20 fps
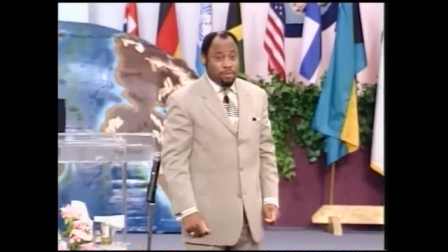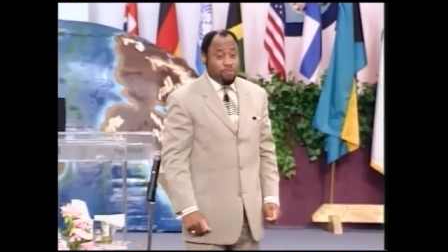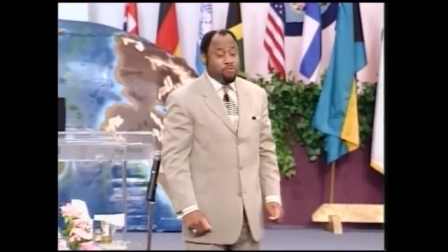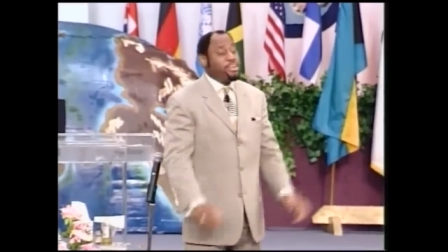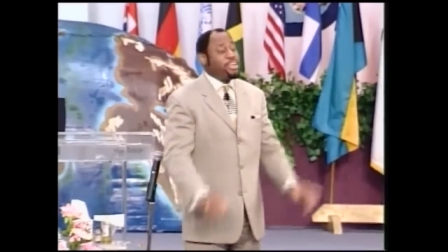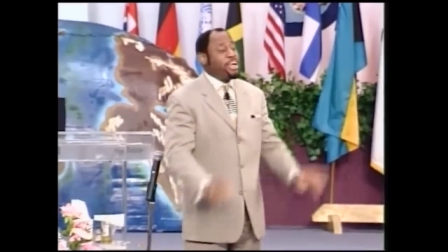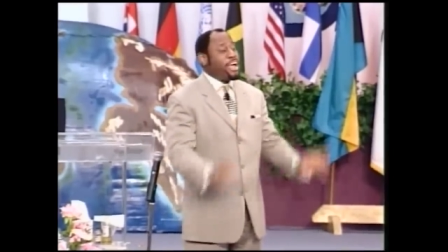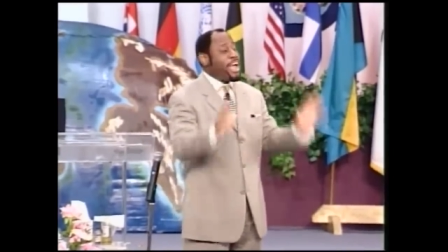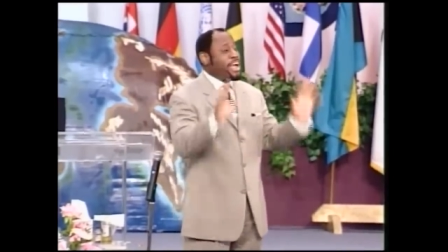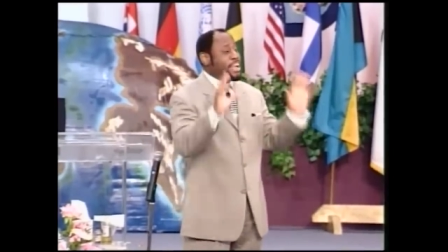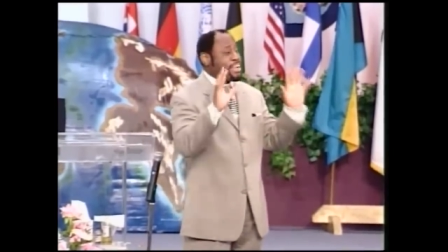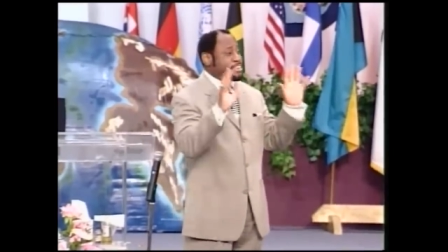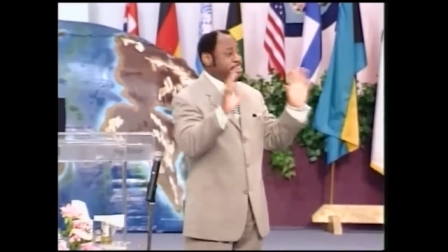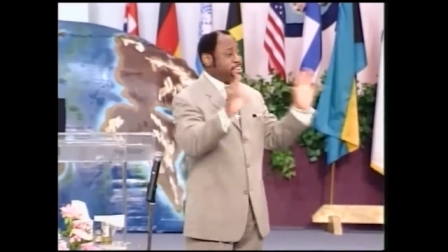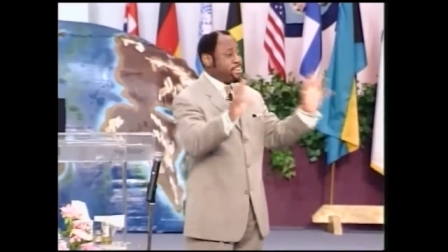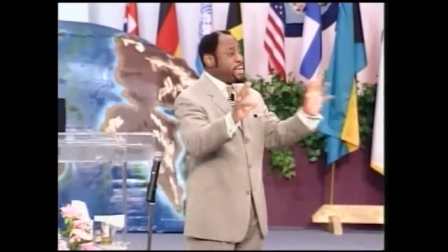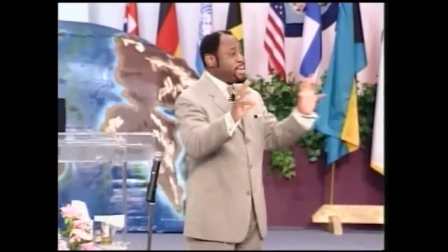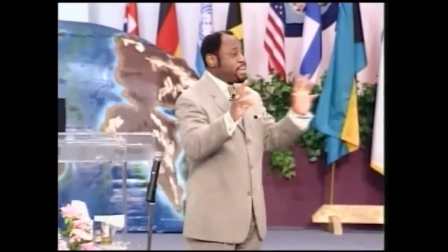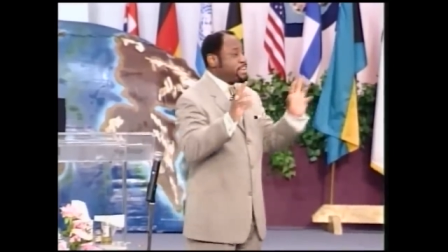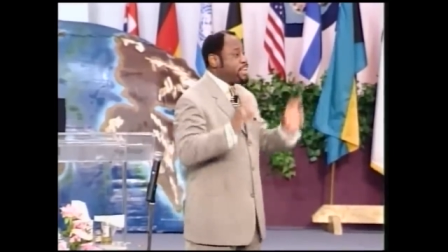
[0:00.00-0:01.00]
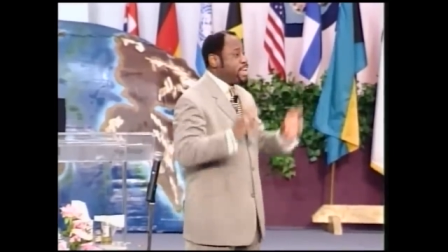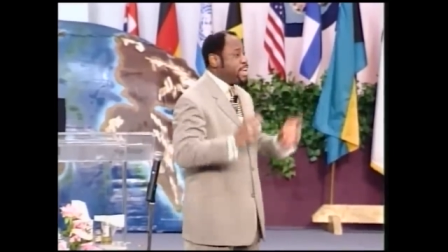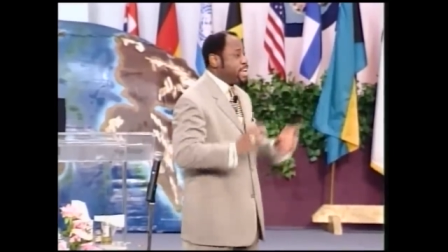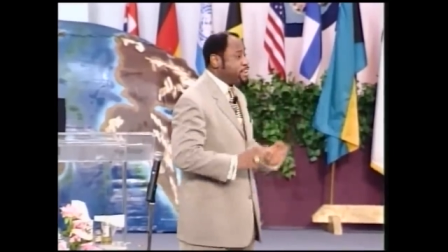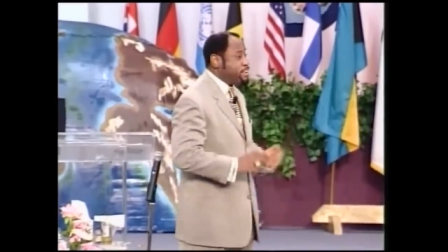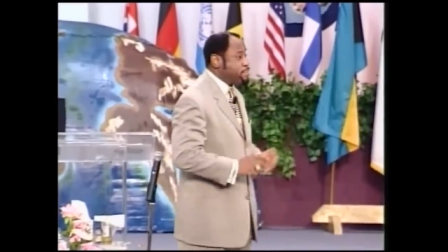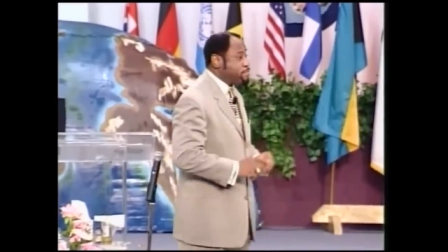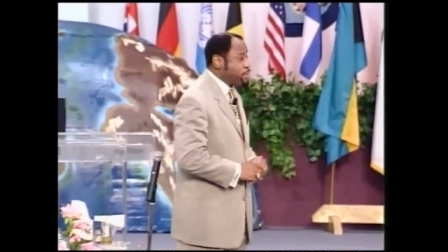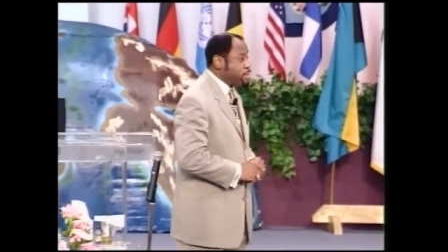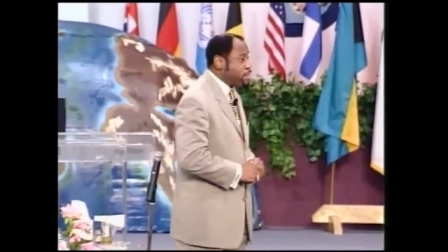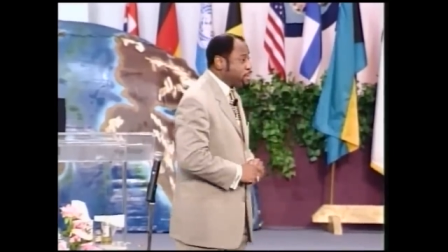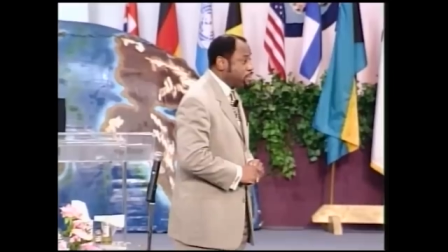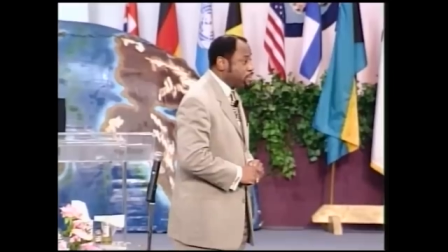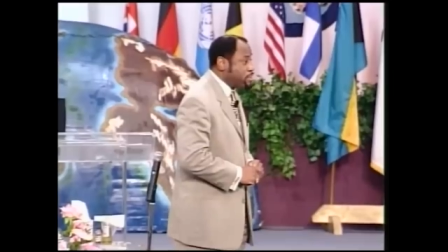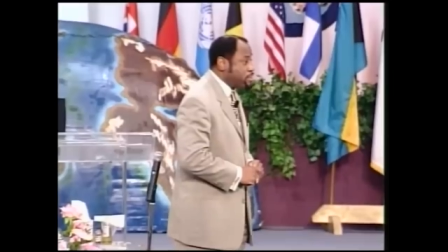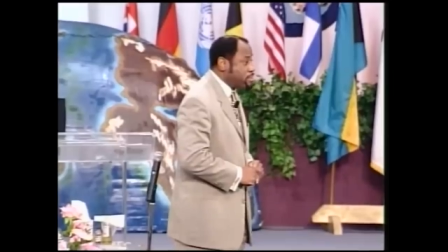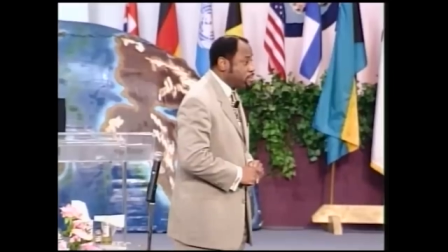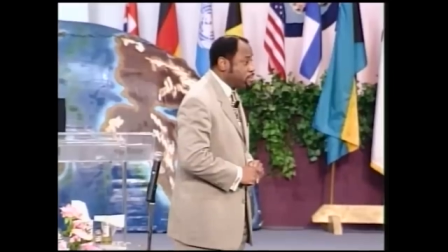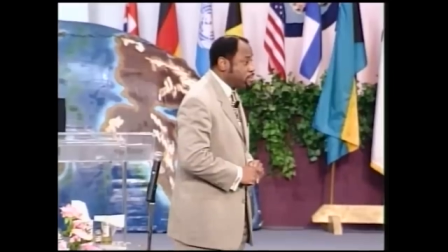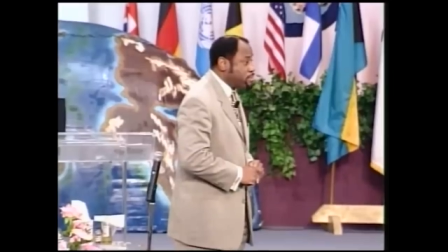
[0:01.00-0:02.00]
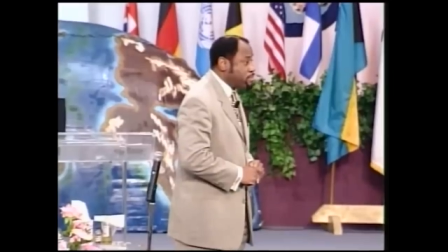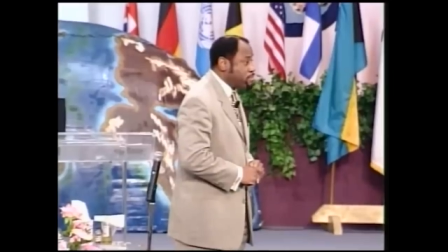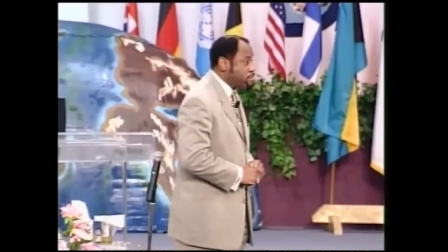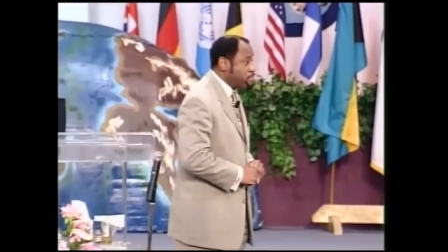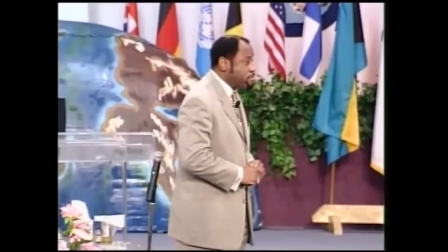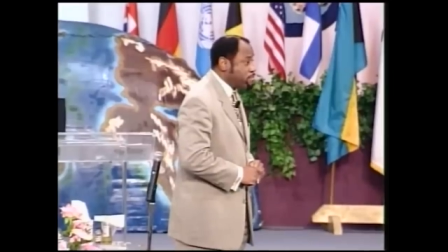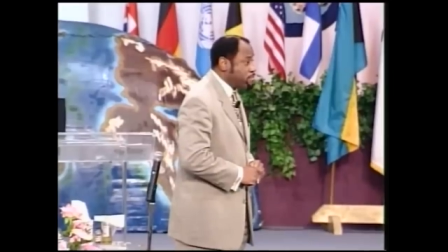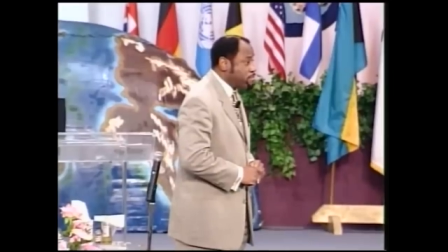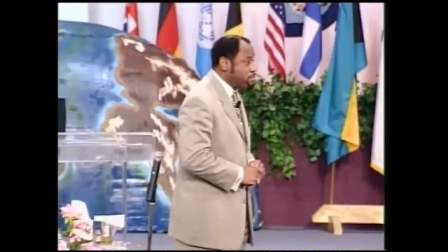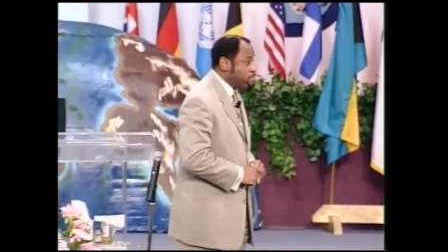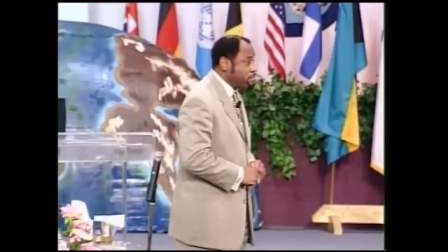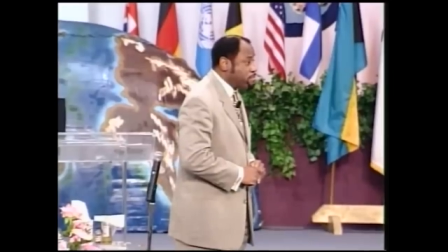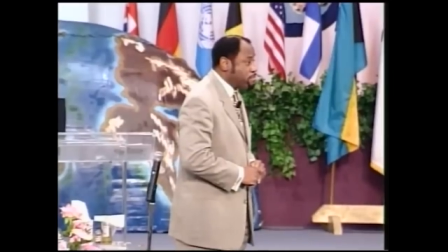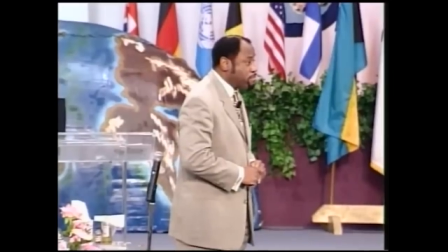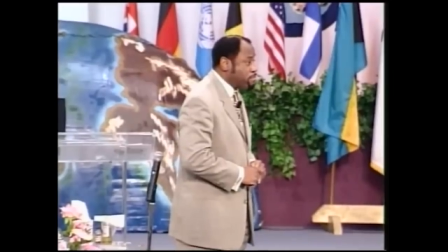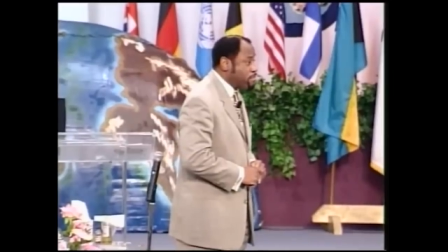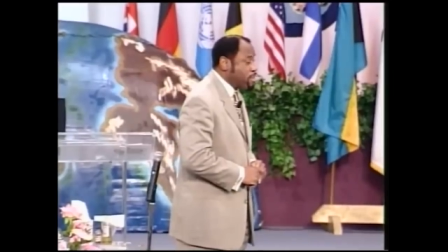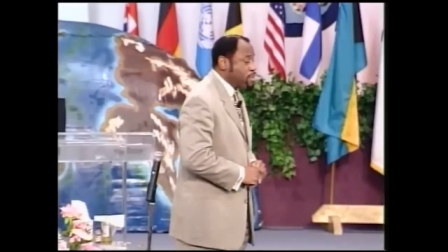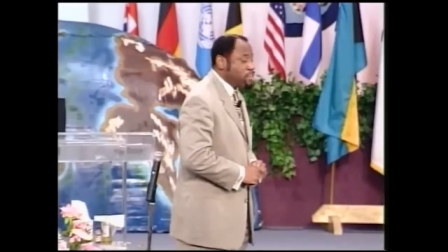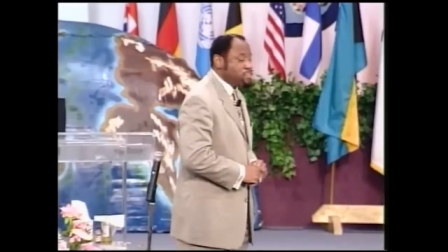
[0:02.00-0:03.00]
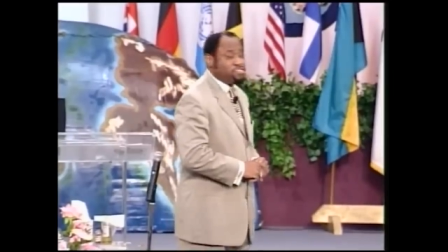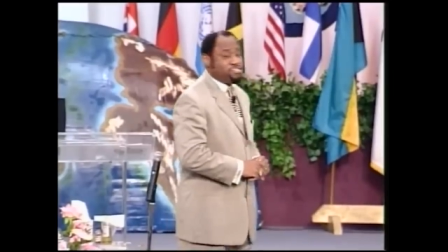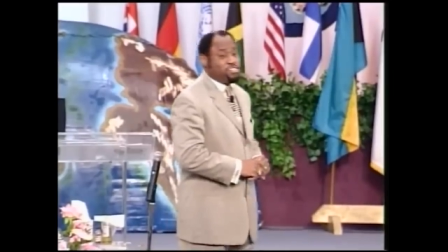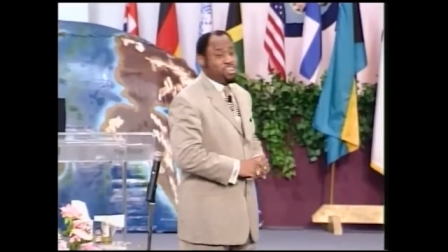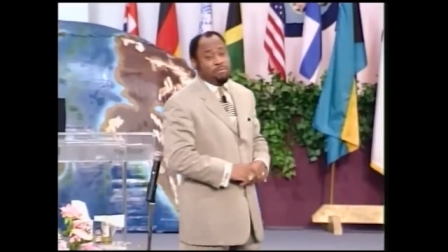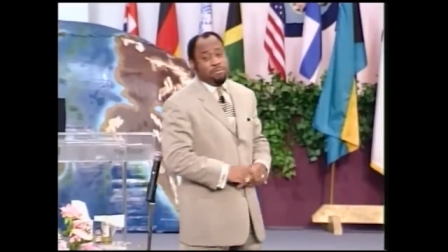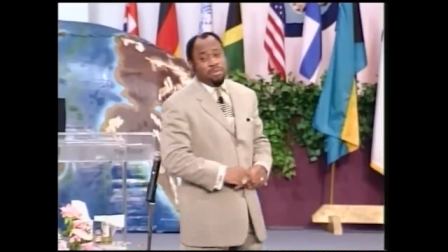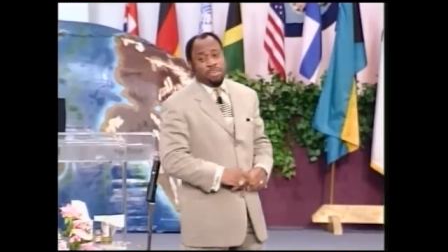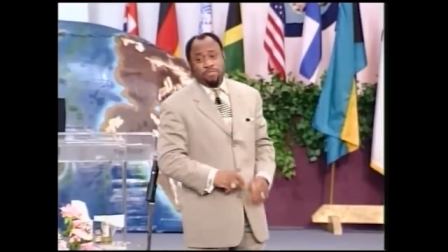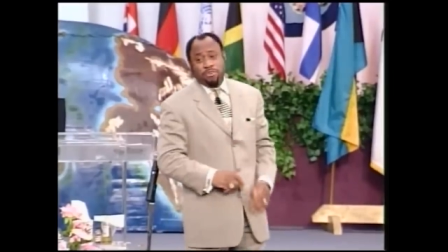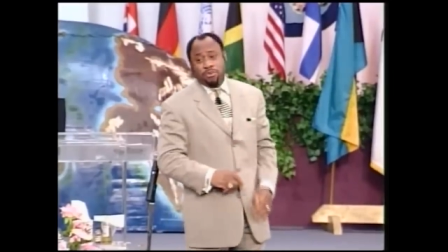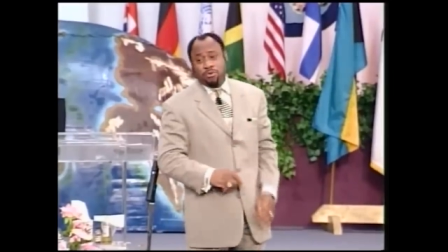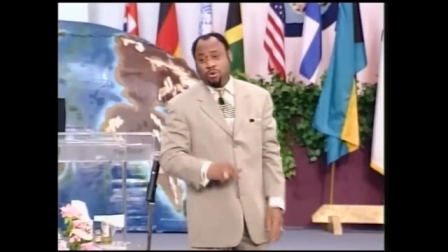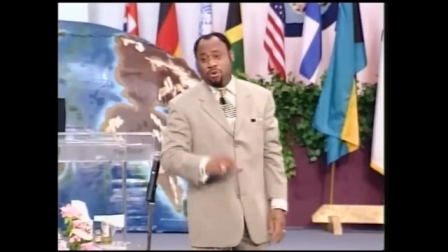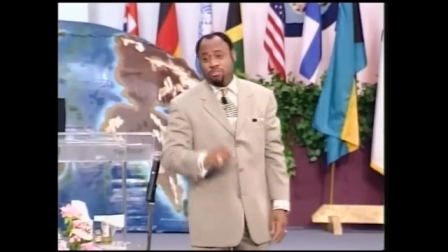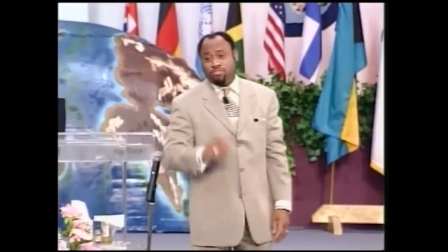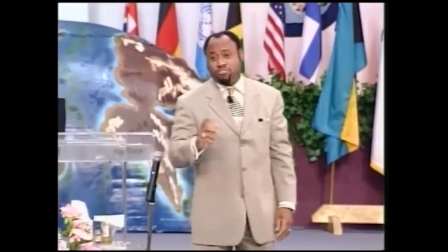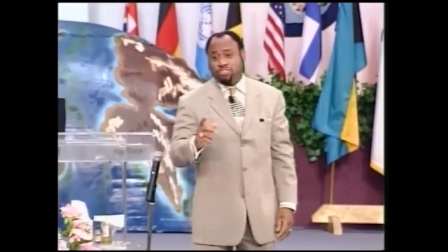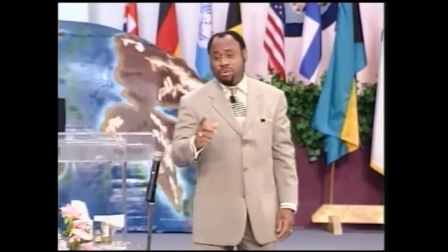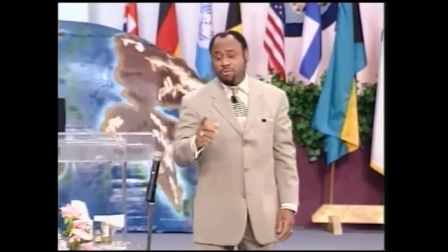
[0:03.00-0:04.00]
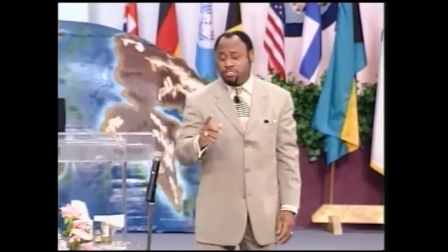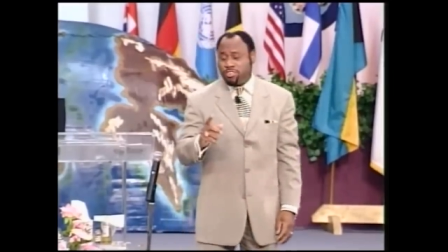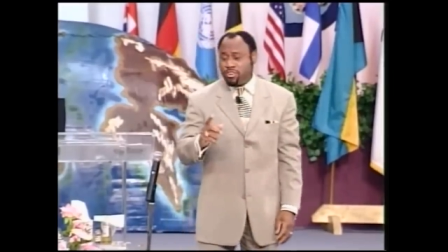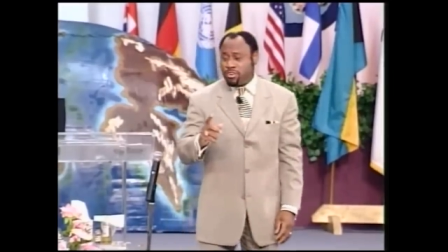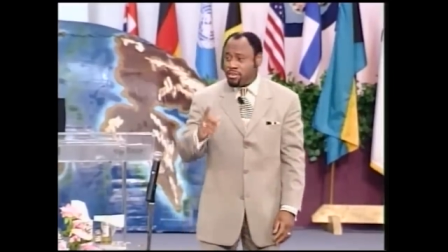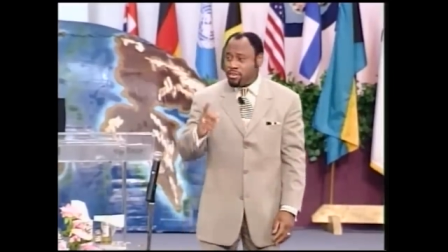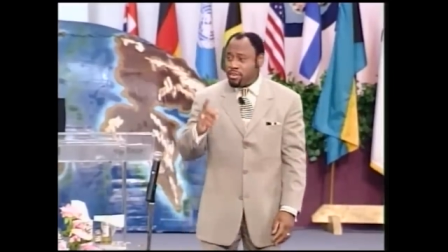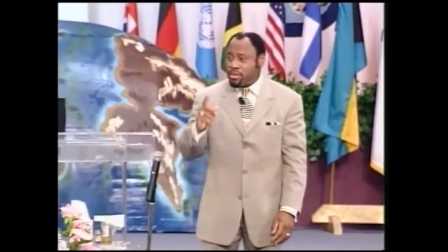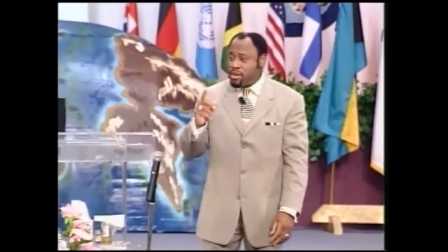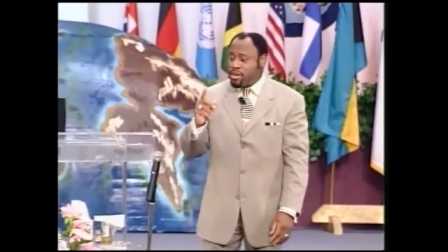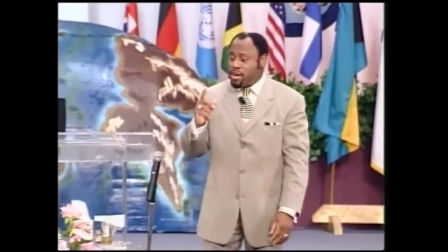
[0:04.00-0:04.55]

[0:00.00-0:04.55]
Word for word: react to that negatively. Some even quote scripture.